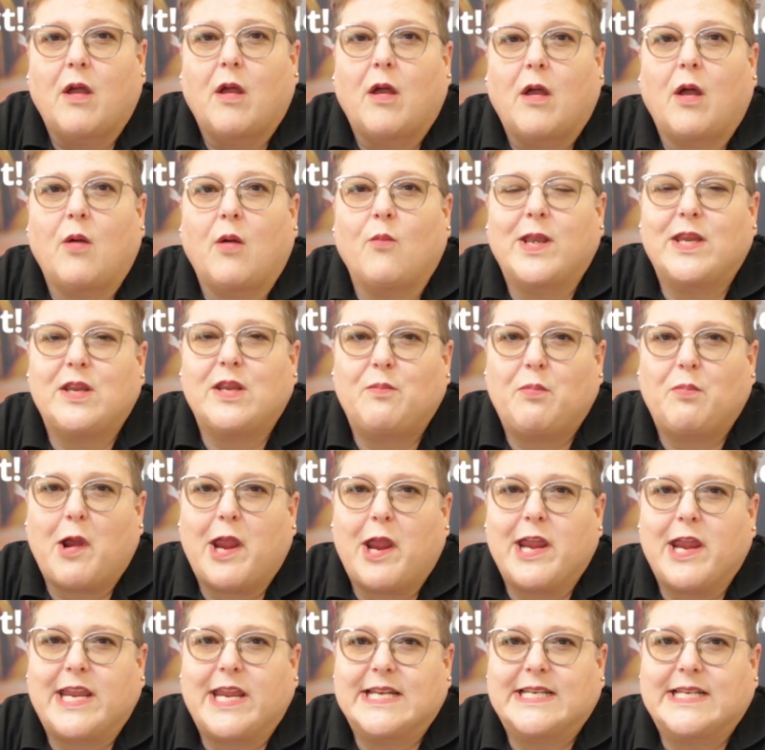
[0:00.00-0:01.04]
And when you
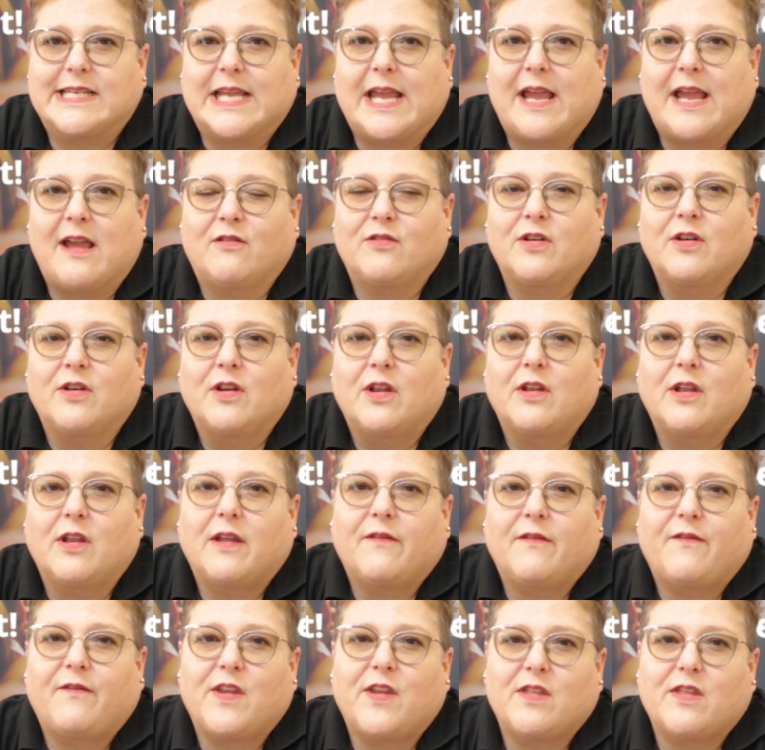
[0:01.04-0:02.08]
break it down,
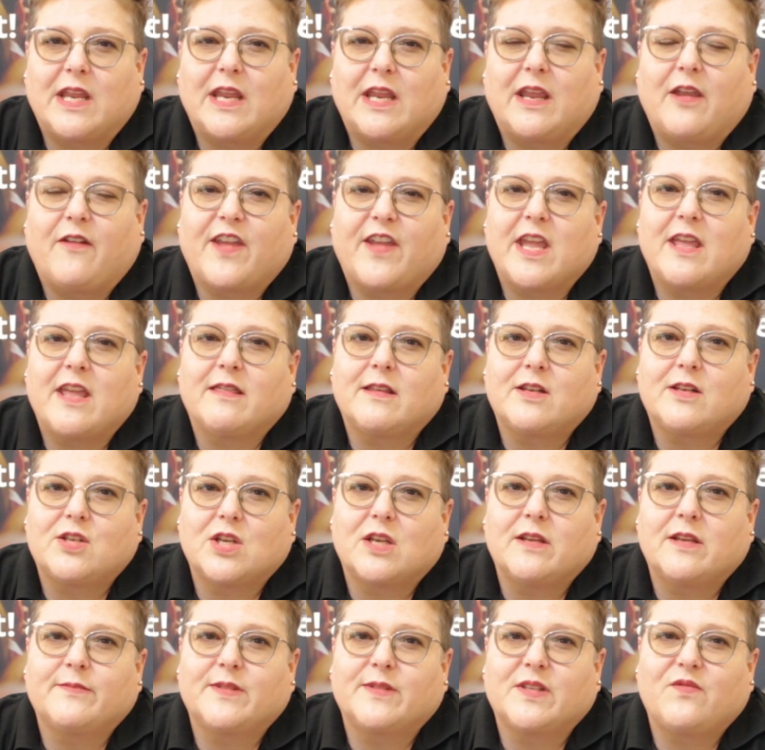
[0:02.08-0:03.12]
if you think of it in the
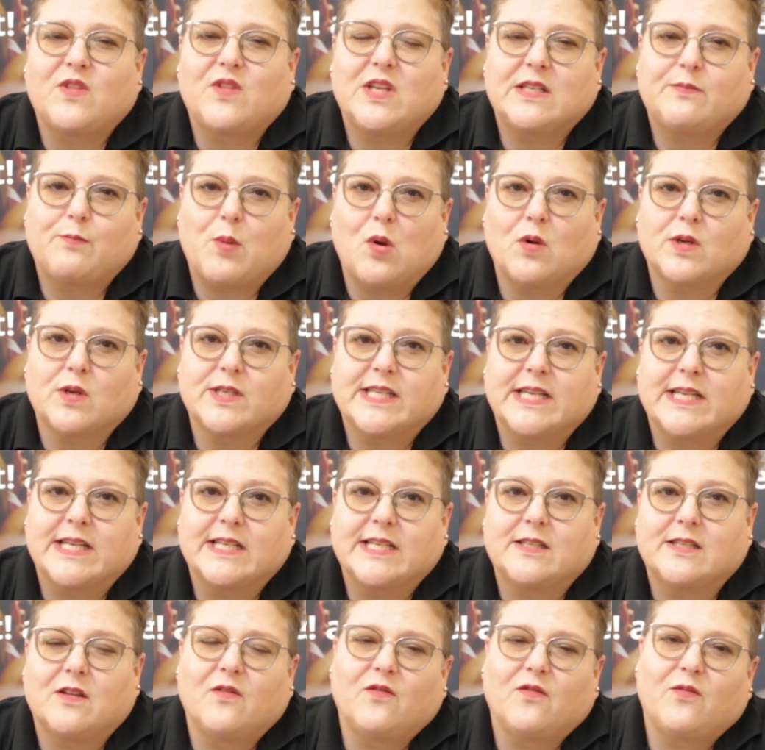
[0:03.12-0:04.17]
terms of these
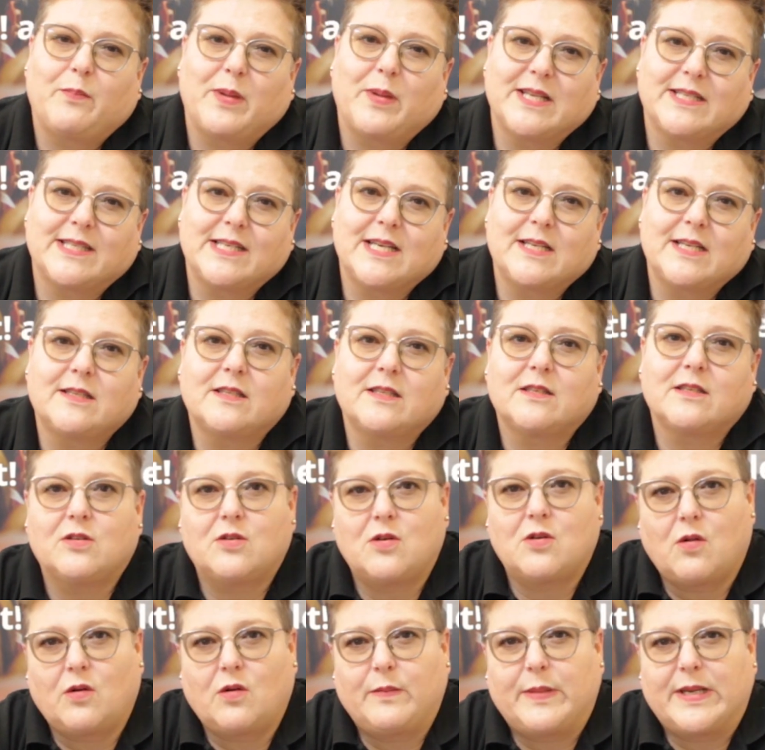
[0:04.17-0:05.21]
boxes of business,
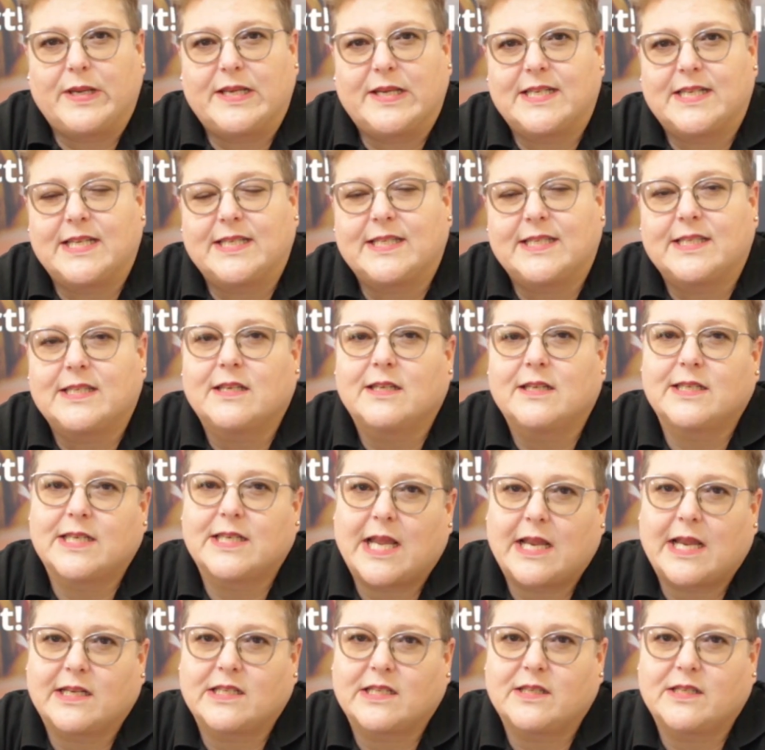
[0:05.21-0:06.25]
non-business,
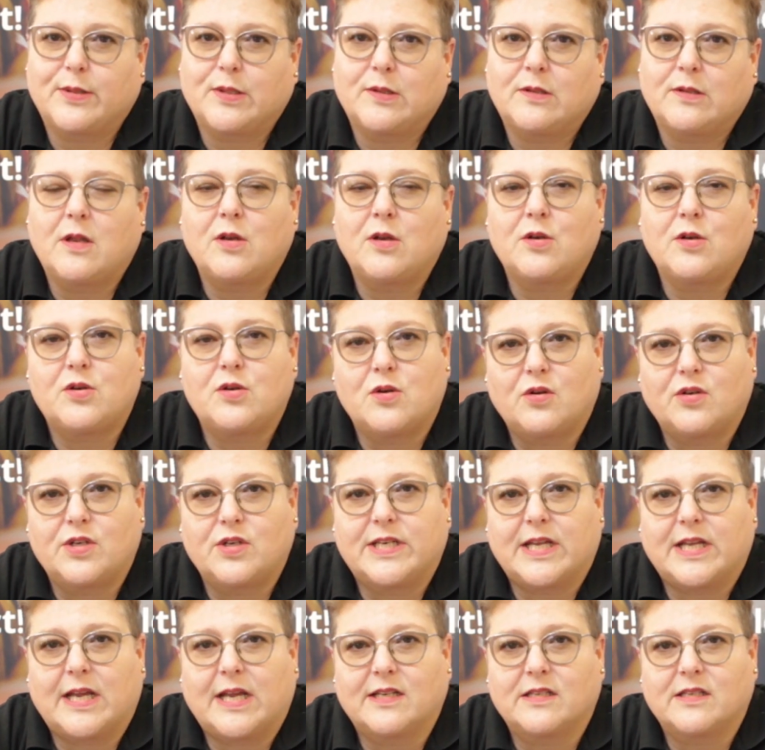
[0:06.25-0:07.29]
taxable and
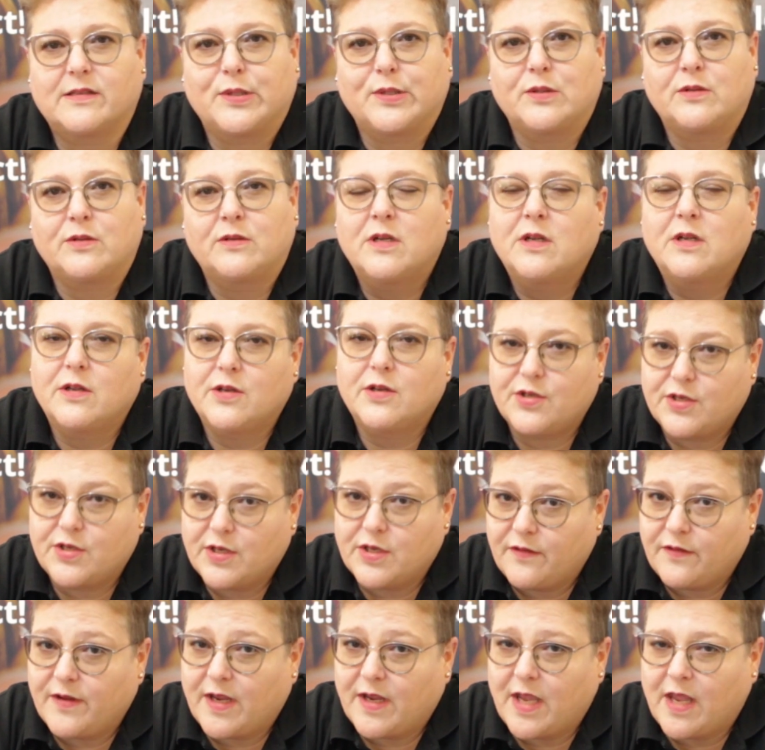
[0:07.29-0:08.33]
non-taxable, and
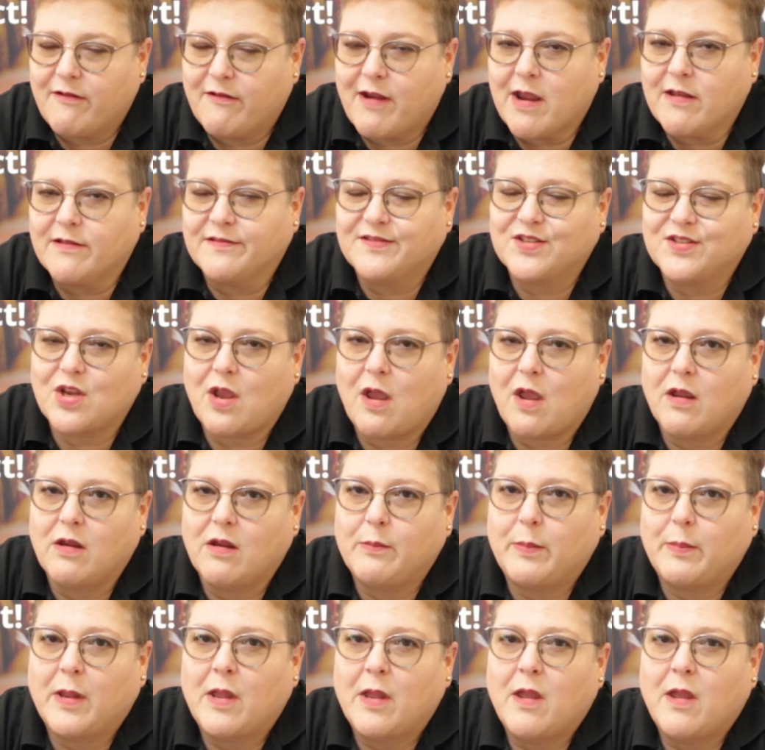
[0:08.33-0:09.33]
don't forget you're out of scope,